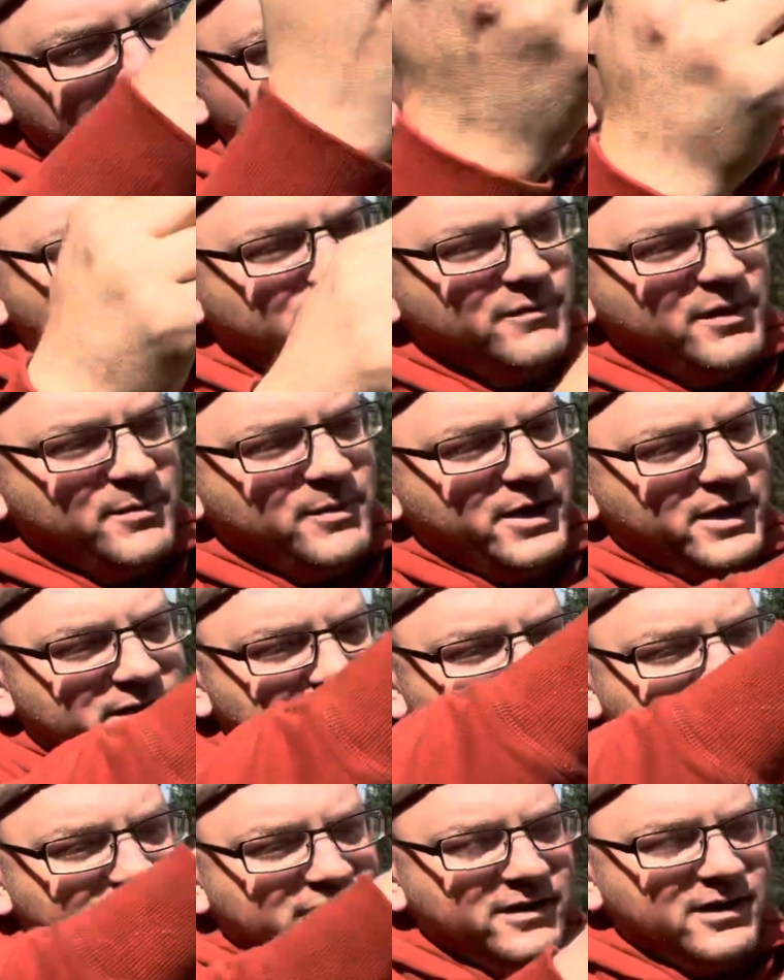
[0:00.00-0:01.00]
Maybe I could
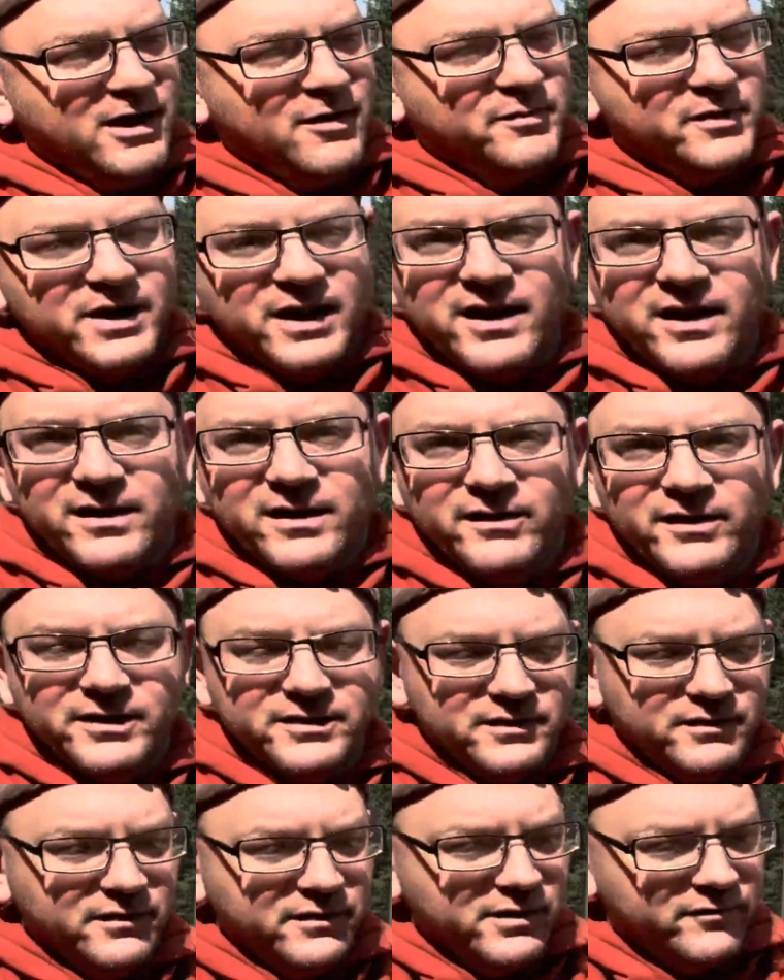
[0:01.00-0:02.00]
take it off, but I kind of like
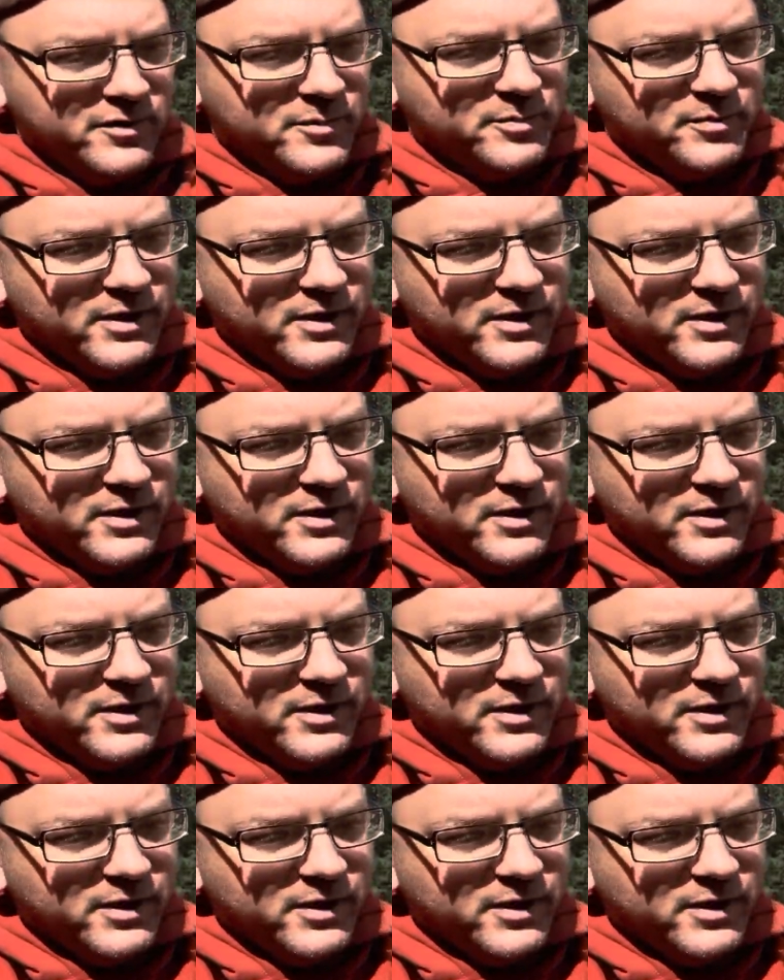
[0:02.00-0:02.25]
the look of it.